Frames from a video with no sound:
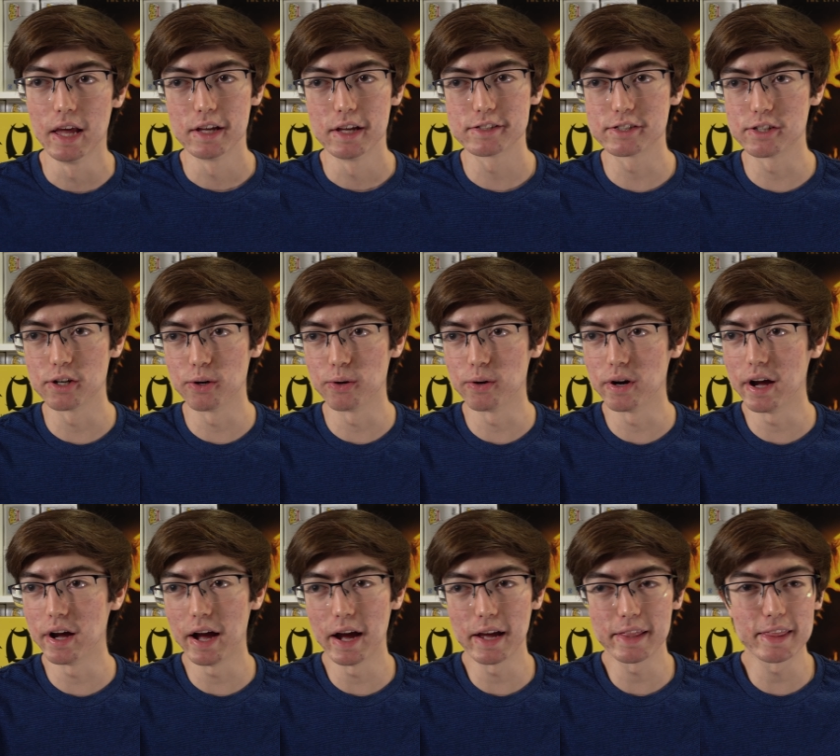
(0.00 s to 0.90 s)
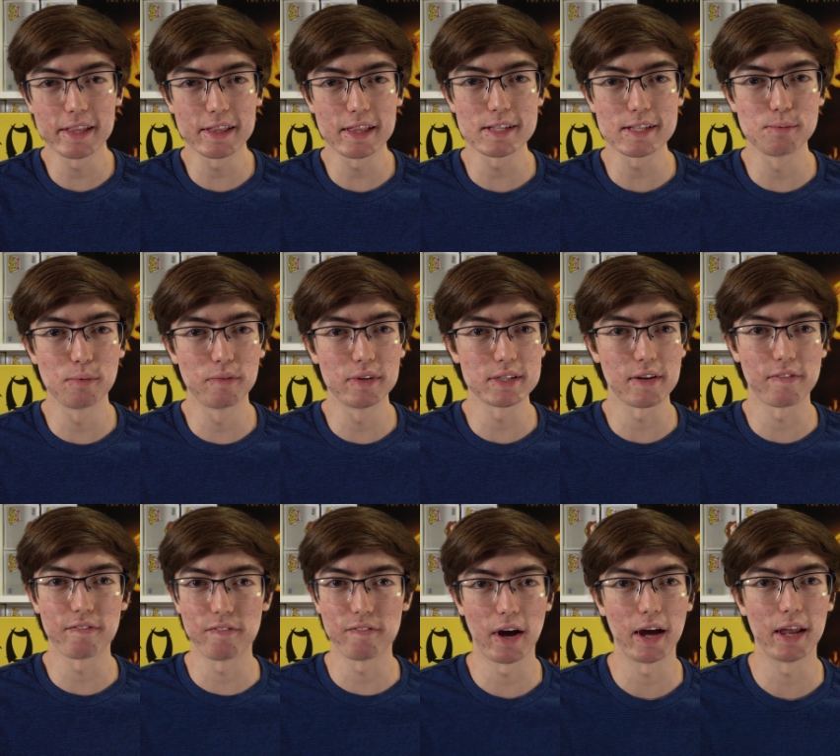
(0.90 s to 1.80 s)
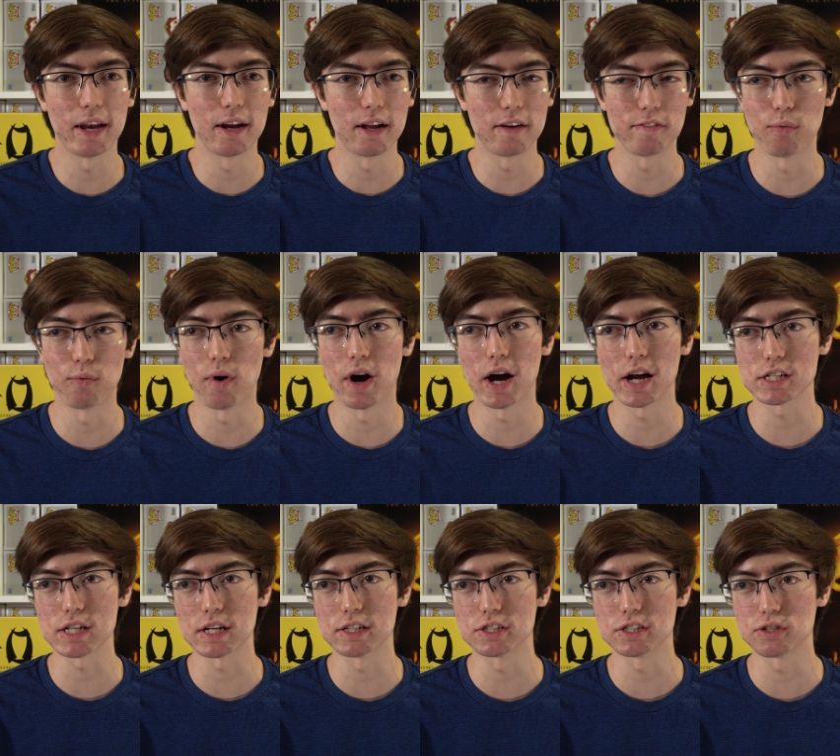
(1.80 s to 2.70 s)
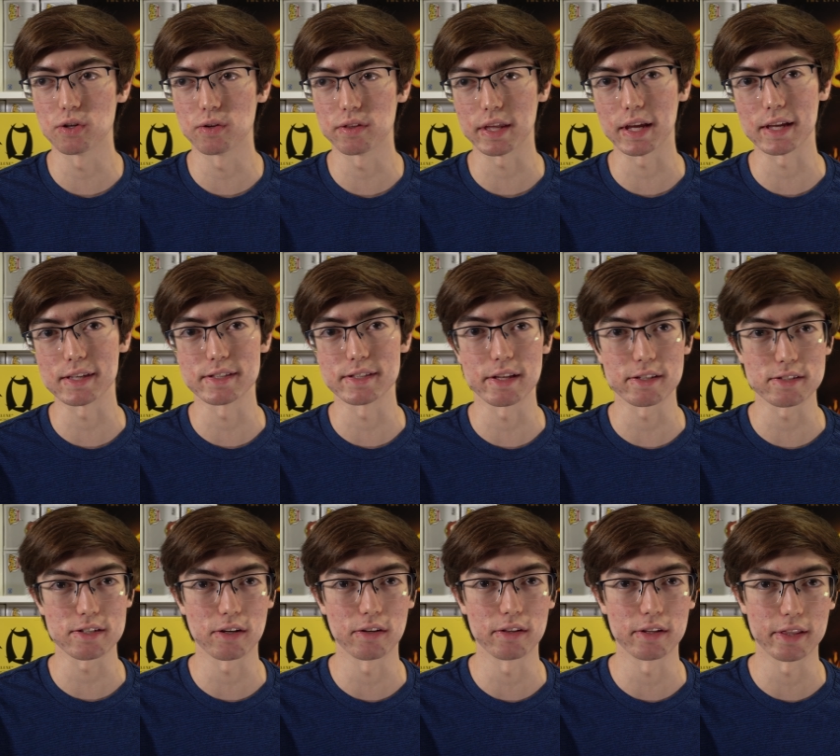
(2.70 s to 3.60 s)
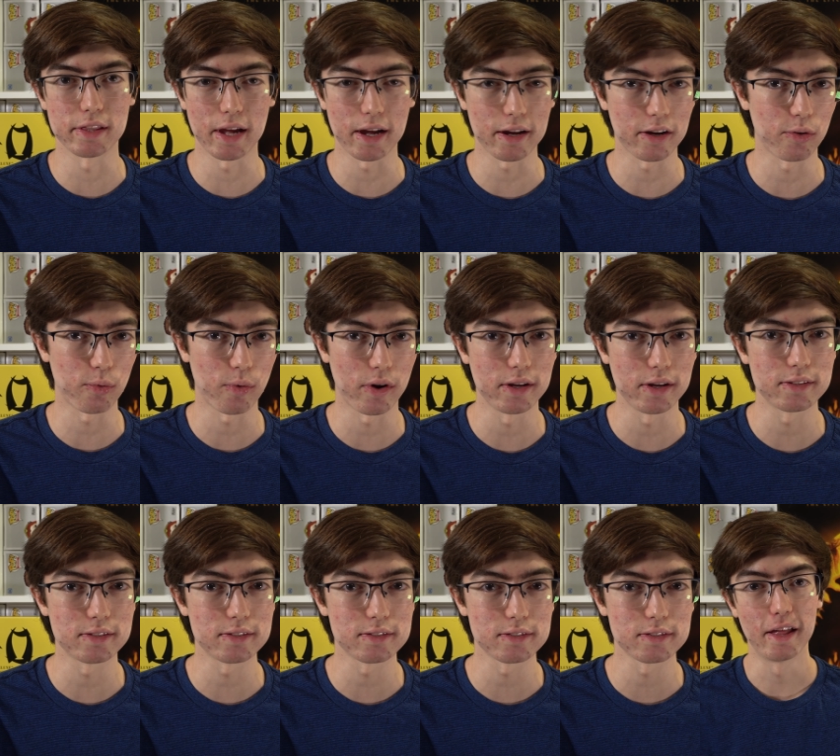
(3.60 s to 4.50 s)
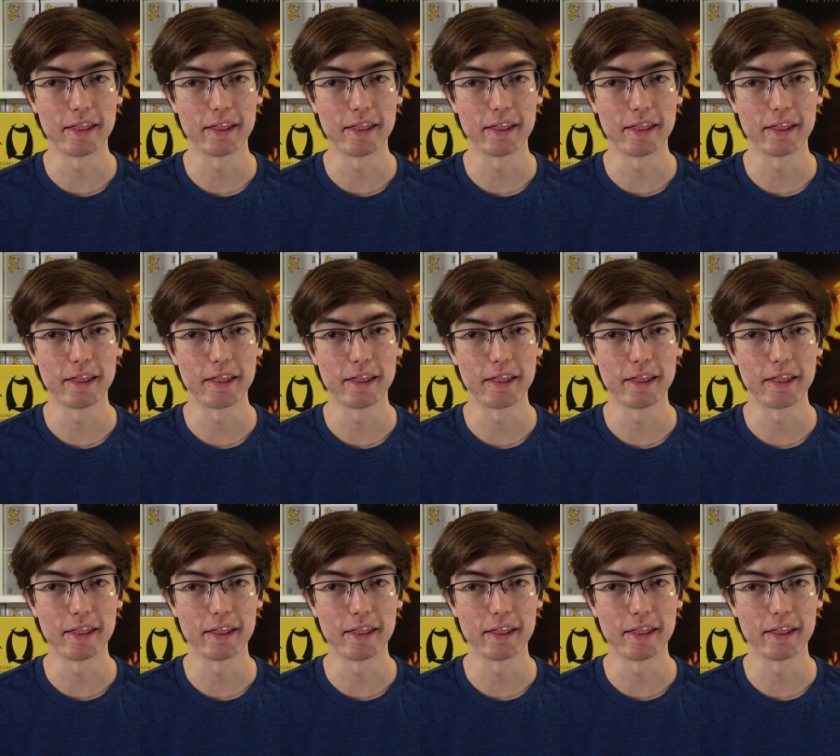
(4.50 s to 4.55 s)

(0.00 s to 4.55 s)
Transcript: So I think this movie is a fine enough watch. I just don't think it's necessarily that great.